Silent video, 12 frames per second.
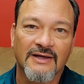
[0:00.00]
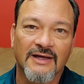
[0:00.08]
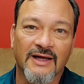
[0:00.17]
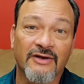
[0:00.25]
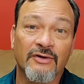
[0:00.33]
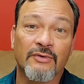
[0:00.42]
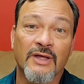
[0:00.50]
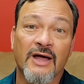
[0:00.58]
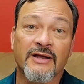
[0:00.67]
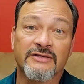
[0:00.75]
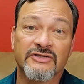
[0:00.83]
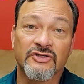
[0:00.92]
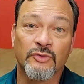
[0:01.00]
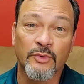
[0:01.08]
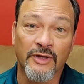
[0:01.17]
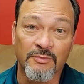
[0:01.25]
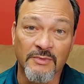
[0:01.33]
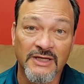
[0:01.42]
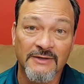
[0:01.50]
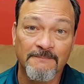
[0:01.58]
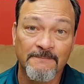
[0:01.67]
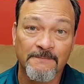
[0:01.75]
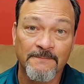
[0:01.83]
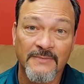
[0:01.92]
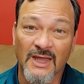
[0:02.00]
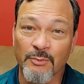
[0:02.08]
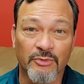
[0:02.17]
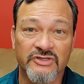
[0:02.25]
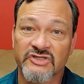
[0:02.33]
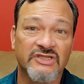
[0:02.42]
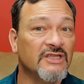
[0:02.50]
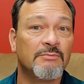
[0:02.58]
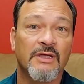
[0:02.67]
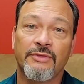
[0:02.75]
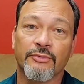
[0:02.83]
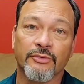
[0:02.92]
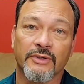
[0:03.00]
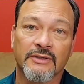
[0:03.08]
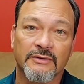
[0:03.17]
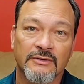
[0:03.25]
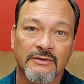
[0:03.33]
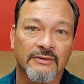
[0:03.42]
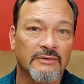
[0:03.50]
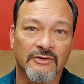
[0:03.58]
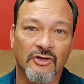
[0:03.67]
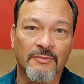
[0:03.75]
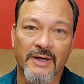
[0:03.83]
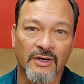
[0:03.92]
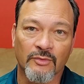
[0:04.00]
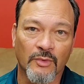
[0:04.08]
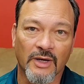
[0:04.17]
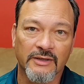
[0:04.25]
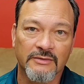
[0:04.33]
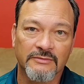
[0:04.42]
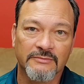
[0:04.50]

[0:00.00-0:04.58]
I know God is still with me and will see me through it no matter what.